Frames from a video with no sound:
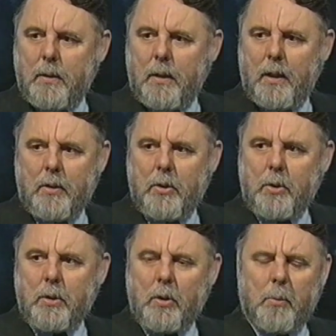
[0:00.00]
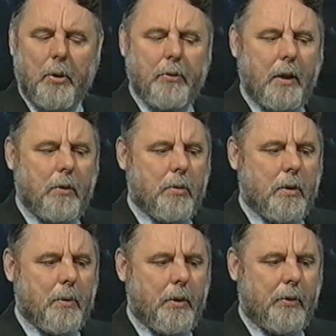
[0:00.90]
And you can almost enter
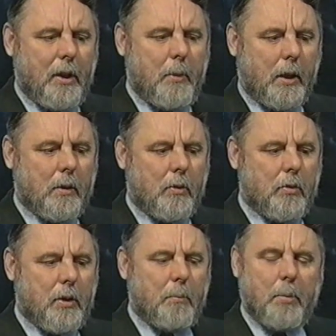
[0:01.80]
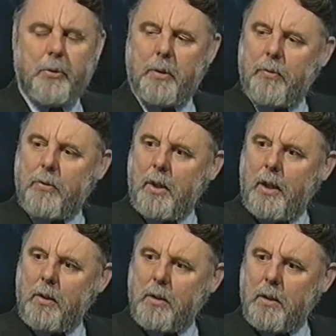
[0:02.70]
into a semi-contemplative
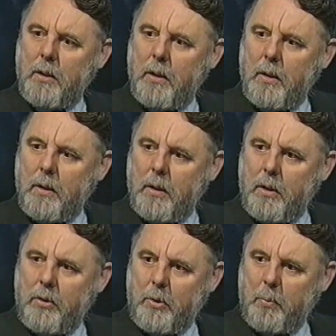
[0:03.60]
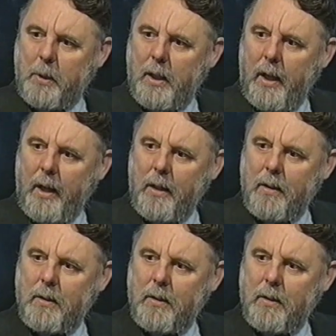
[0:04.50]
state as you play.